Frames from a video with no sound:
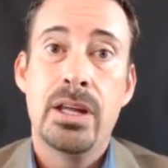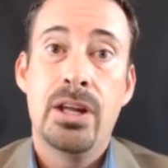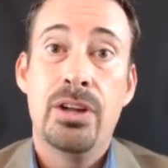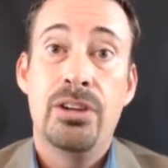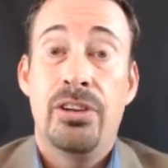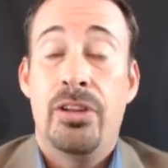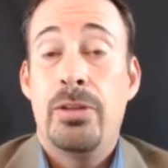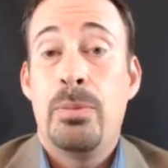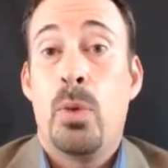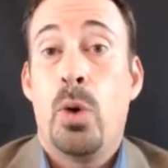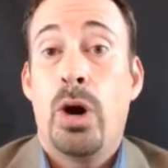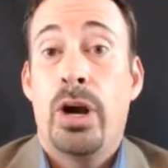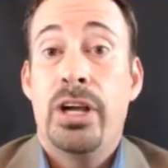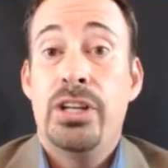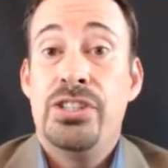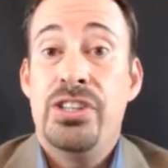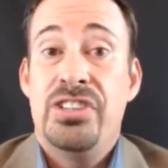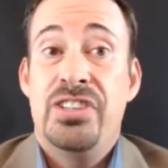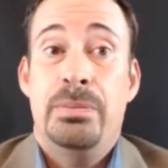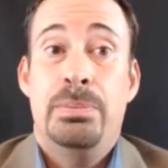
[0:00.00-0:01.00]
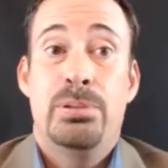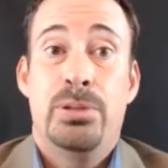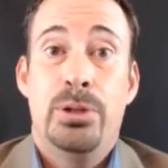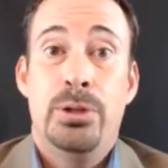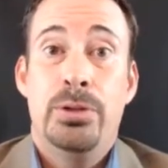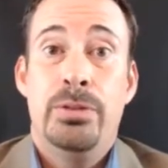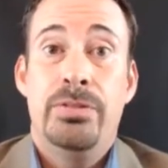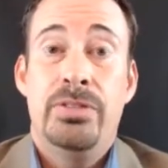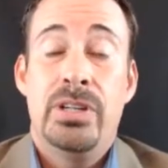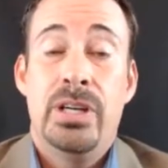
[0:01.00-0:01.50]
So the mortgage is
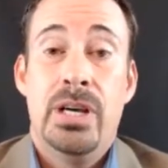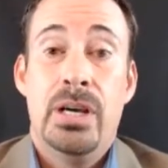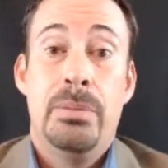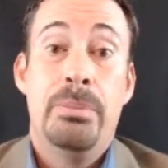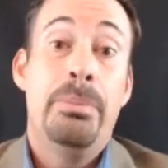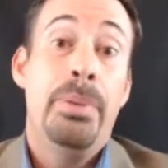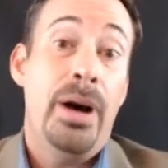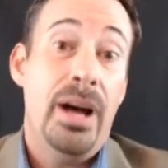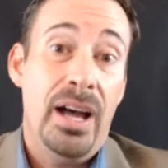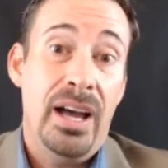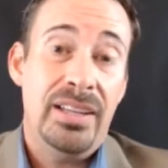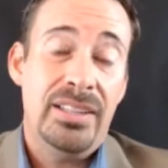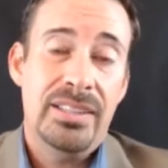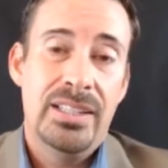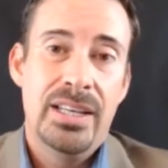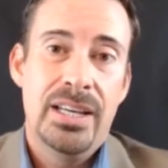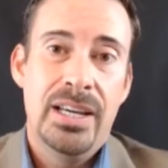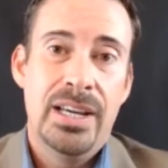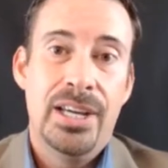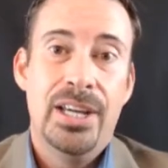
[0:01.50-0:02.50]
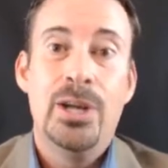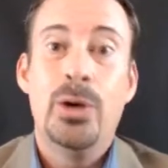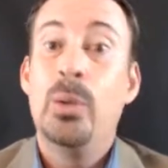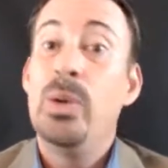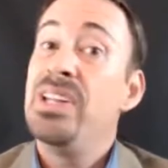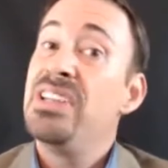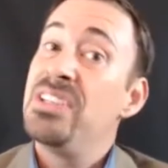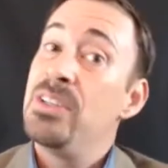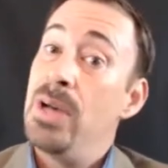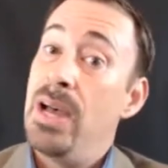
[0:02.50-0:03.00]
approved, but
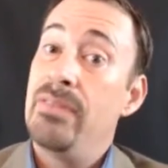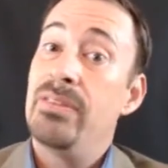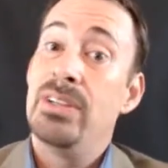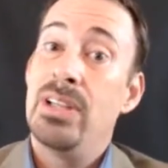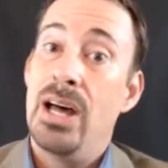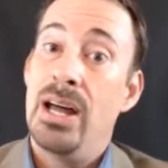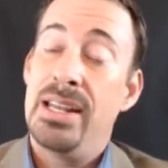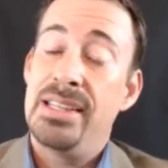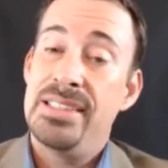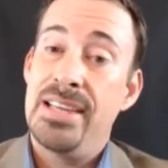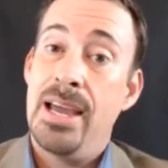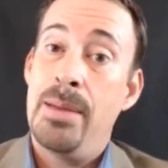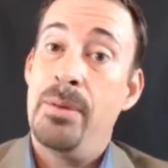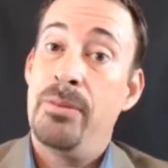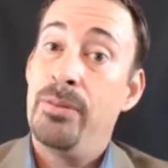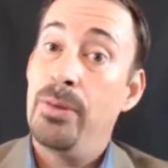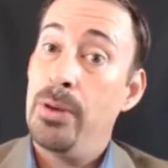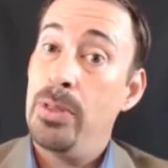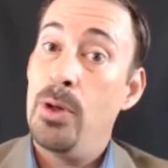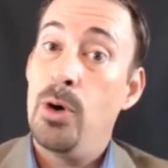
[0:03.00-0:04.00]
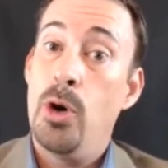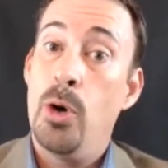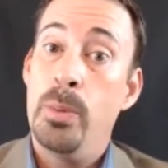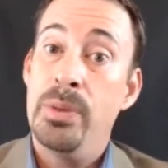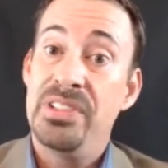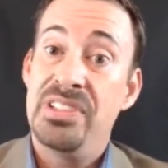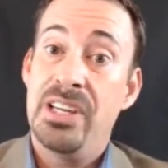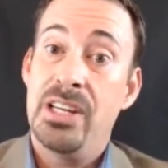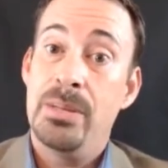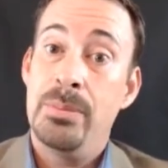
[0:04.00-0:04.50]
we still have a lot of time before the home
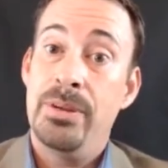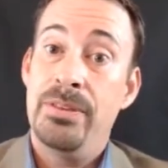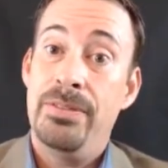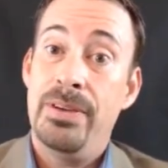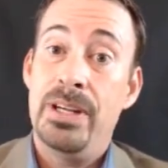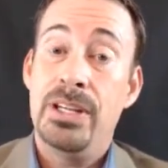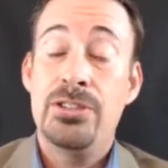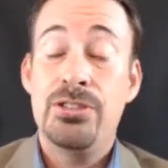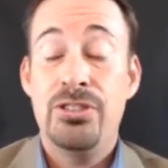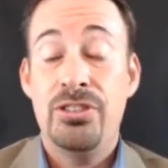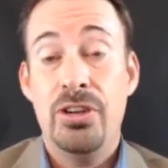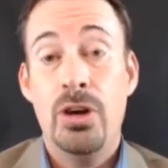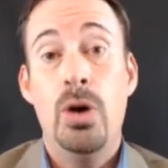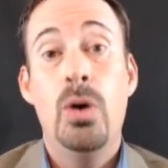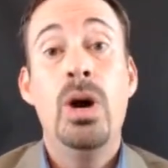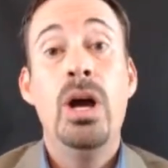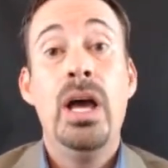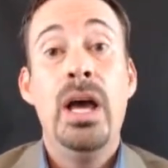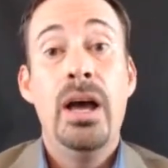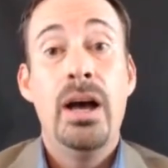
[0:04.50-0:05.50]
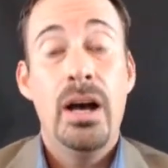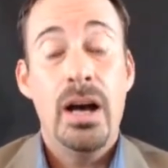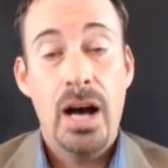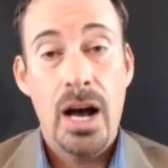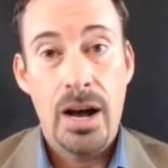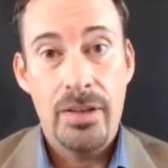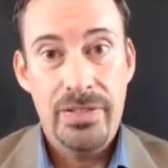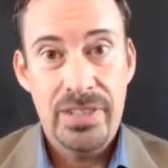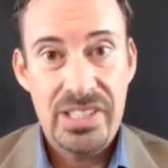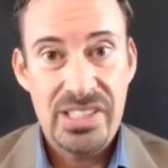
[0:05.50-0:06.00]
is going to be finished. So
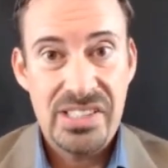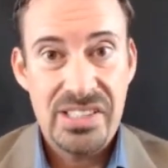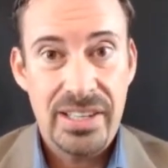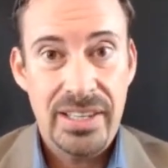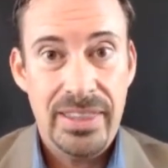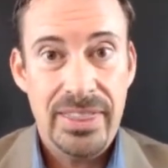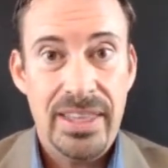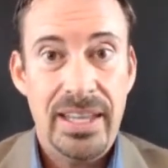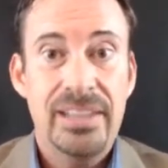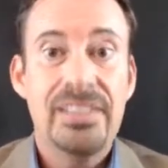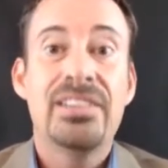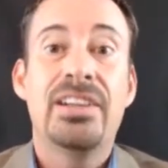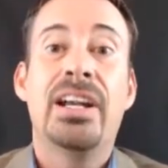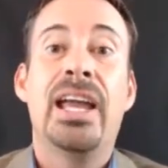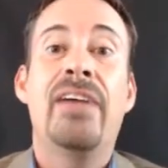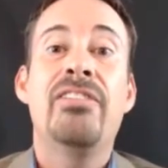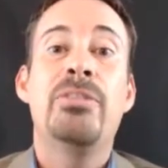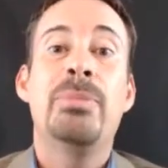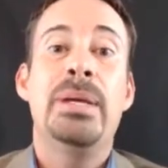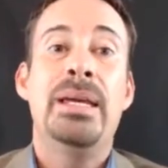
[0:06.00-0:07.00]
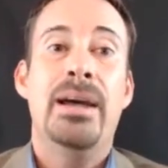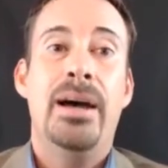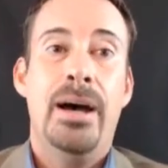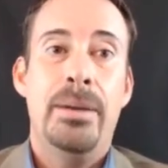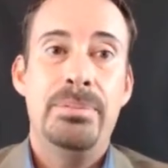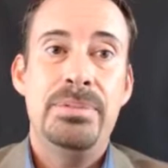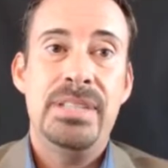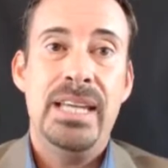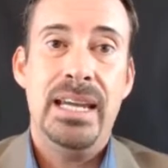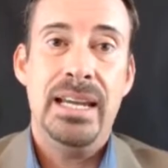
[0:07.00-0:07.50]
obviously things are going to have to be
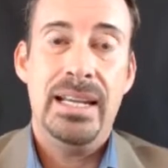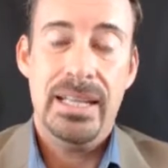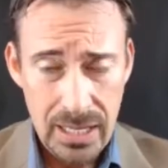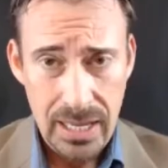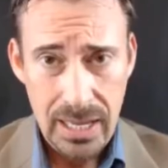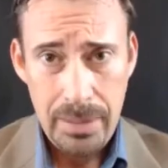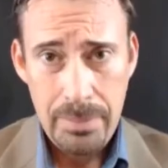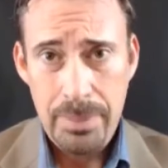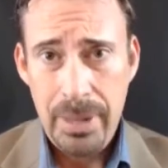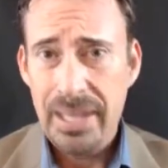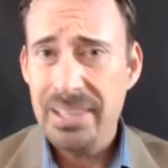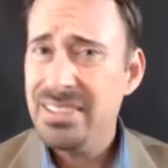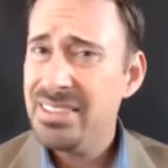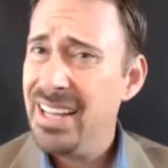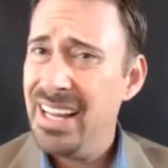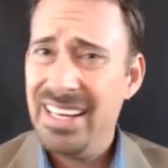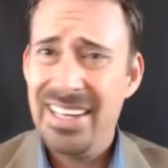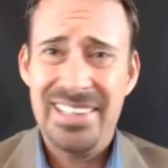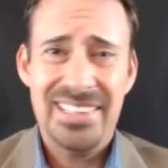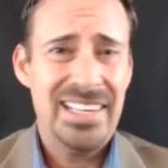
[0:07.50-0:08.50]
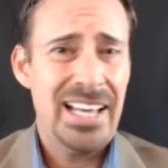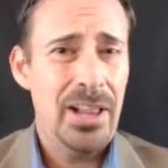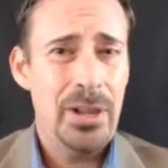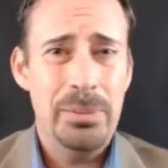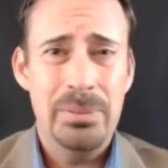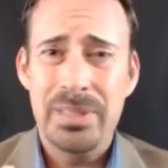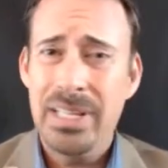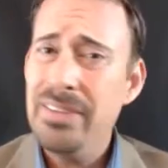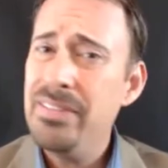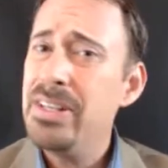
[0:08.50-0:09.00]
updated. And basically I just tell
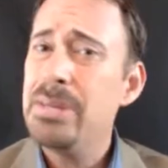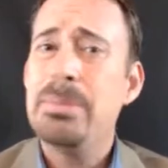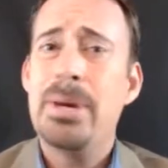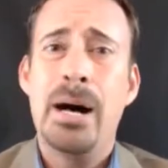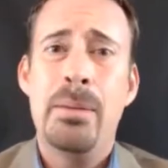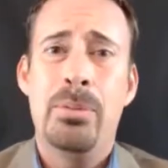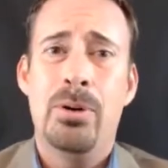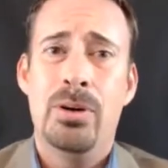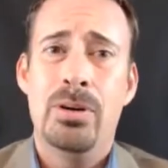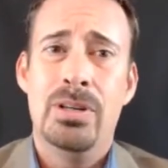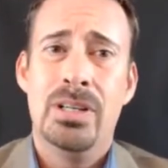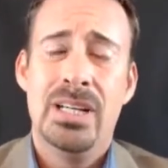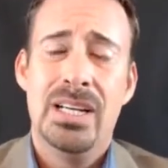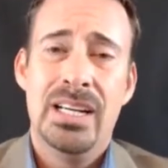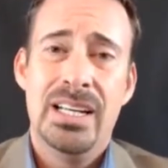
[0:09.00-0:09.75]
them, live in a bubble.